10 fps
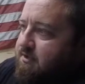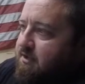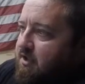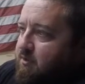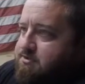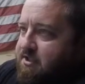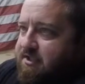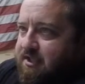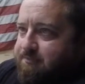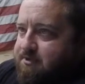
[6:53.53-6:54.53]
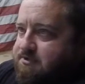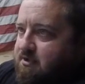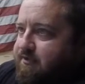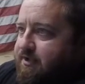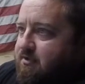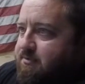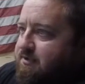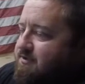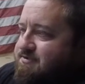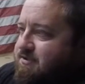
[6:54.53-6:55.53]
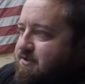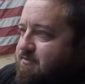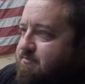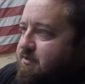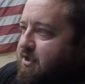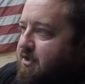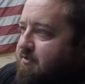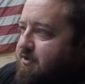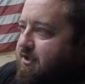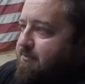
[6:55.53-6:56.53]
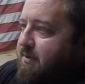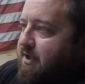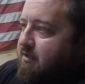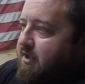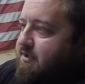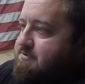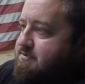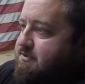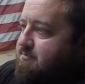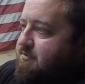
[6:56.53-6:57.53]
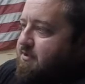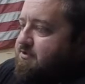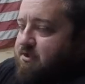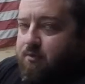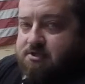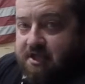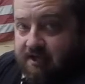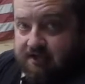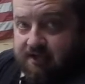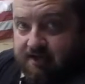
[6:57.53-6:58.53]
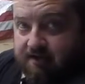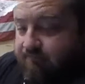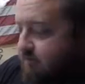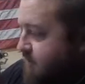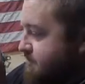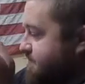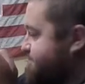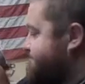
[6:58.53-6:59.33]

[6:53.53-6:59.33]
And I always like to keep this on there because, you know, you get migraines or something. It's always handy to have these.